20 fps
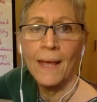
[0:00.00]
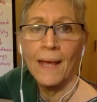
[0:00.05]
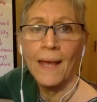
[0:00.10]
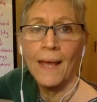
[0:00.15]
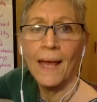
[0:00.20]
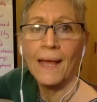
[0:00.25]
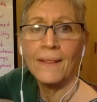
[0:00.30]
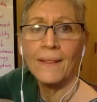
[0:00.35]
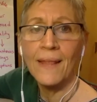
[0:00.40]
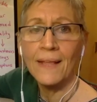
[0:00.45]

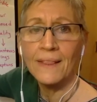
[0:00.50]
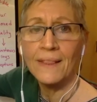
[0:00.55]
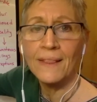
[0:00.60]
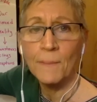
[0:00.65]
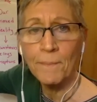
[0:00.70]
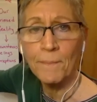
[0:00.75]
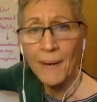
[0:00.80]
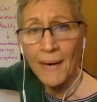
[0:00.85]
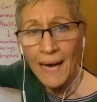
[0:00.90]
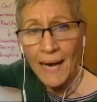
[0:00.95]
And that the
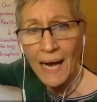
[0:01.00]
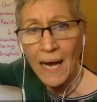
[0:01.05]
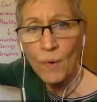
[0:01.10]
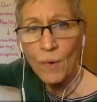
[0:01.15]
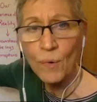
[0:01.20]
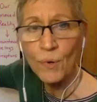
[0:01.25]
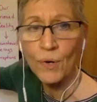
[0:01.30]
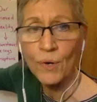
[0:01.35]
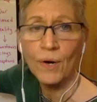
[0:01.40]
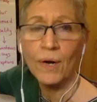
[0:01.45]

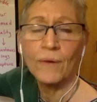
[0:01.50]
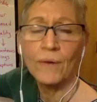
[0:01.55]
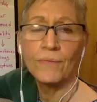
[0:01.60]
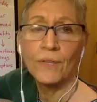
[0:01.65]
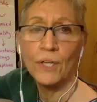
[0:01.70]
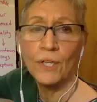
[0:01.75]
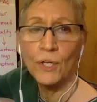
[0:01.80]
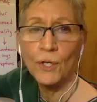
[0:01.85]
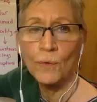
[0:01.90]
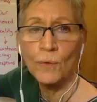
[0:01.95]
power of the
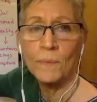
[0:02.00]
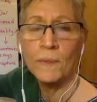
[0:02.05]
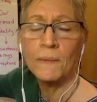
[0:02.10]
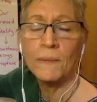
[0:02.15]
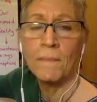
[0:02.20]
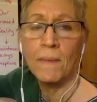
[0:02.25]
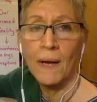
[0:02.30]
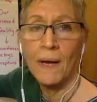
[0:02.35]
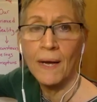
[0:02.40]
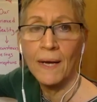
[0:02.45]

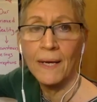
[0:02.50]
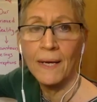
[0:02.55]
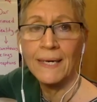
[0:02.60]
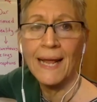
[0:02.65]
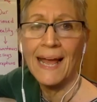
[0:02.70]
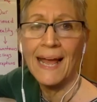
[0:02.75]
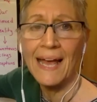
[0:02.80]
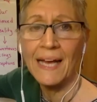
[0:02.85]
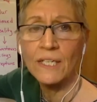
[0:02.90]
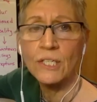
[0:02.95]
human mind
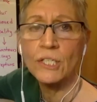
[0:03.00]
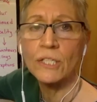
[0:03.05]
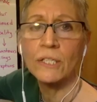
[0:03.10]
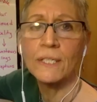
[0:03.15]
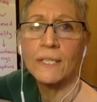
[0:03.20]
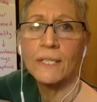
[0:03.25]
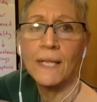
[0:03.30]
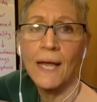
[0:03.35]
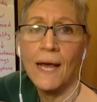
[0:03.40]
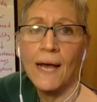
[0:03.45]

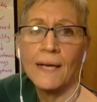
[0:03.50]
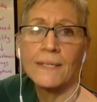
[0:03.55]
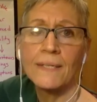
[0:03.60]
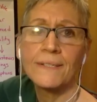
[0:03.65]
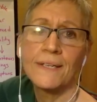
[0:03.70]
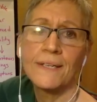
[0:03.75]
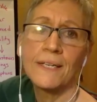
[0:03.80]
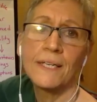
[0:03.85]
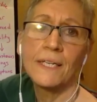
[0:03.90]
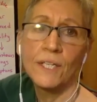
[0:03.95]
actually lies
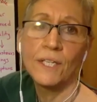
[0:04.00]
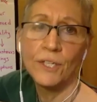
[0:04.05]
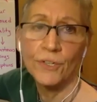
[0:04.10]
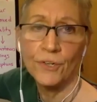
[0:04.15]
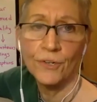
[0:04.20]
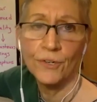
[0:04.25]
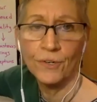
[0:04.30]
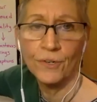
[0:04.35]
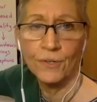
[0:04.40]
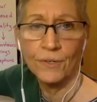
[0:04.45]

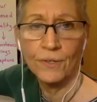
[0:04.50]
here.